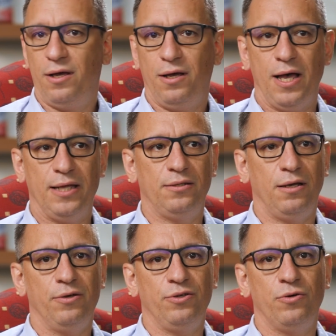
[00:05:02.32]
And
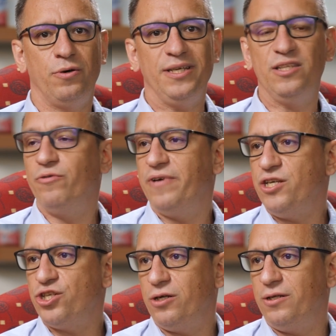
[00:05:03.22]

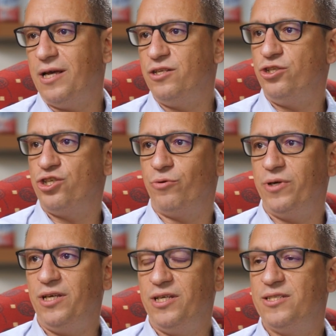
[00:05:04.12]
innovation and
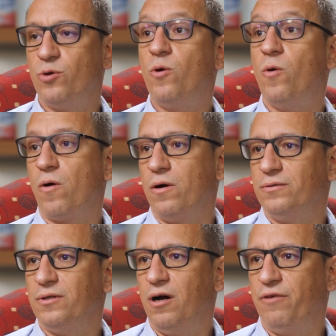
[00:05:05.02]
engineering is the core
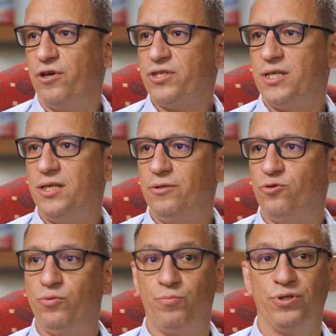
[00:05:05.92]
of Husky
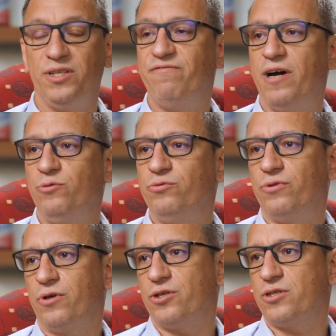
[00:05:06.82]
to bring value to
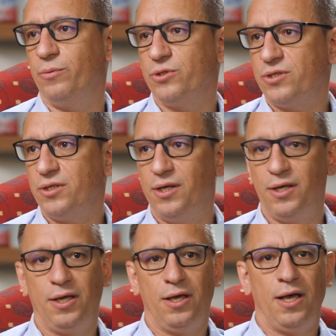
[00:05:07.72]
the customers.
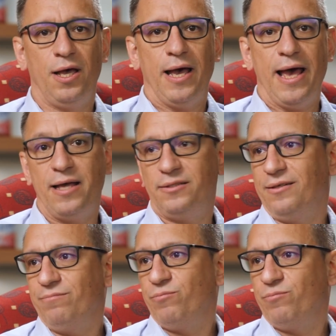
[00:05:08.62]
And